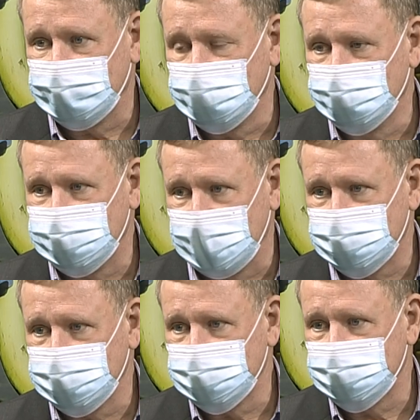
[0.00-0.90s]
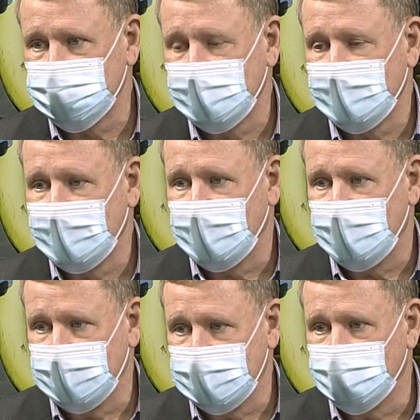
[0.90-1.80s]
the 2 sessions
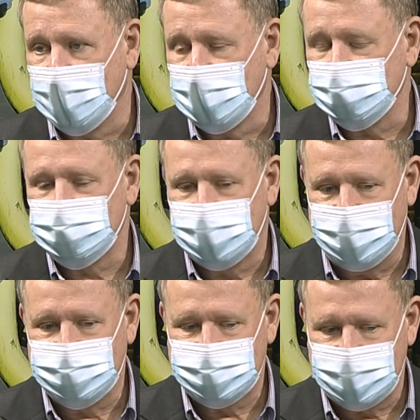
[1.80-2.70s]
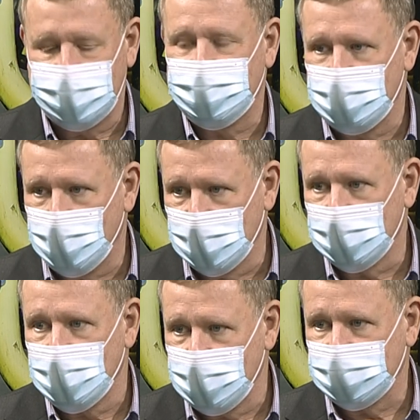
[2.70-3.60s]
in March, they said they
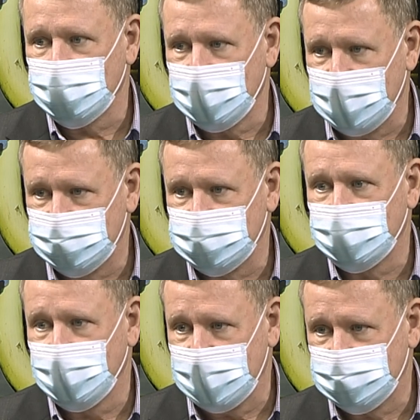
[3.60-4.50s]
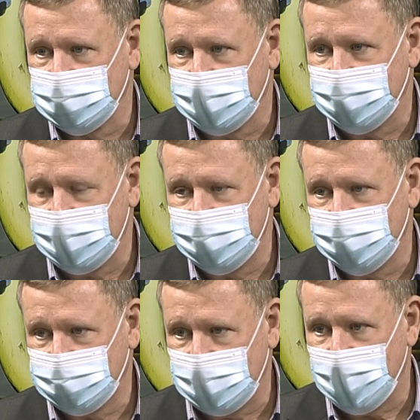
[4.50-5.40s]
were going to raise it gradually. They
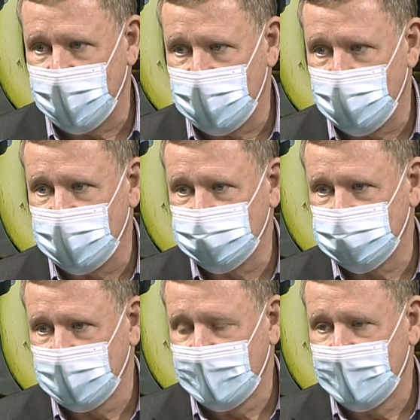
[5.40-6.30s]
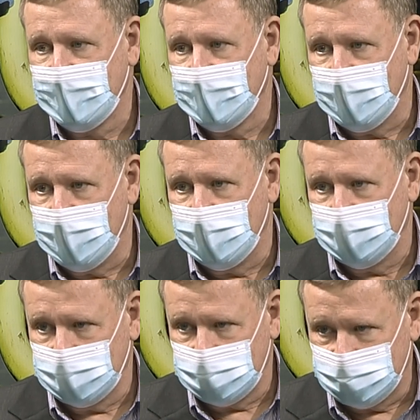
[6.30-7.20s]
didn't say by how much
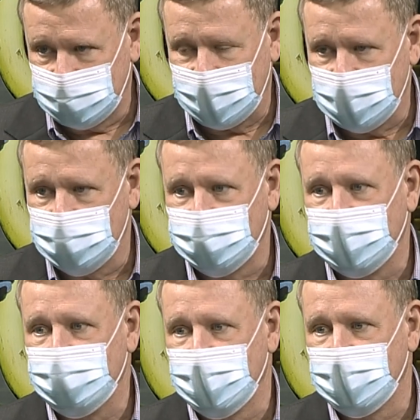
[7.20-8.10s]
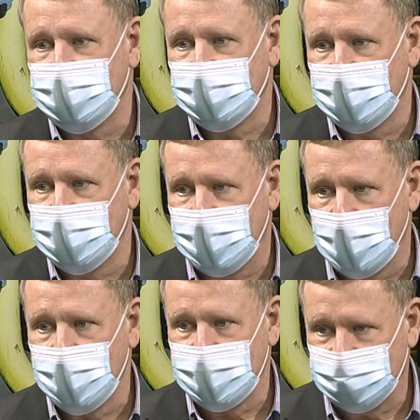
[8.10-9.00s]
consecutively, but they
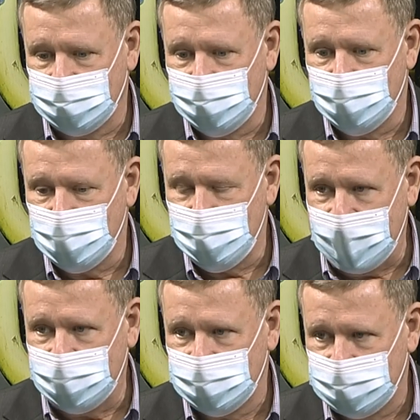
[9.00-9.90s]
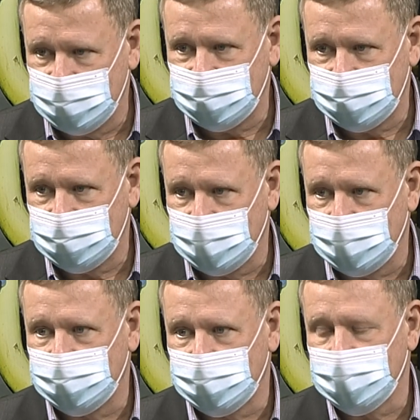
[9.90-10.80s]
already made the decision
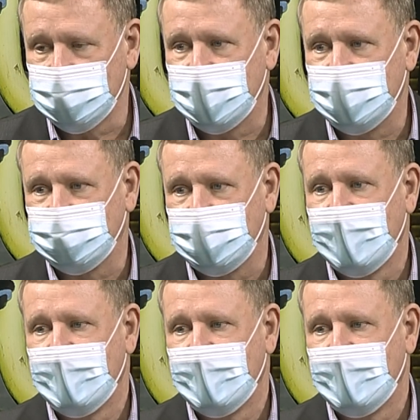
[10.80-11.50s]
that they're going to raise it.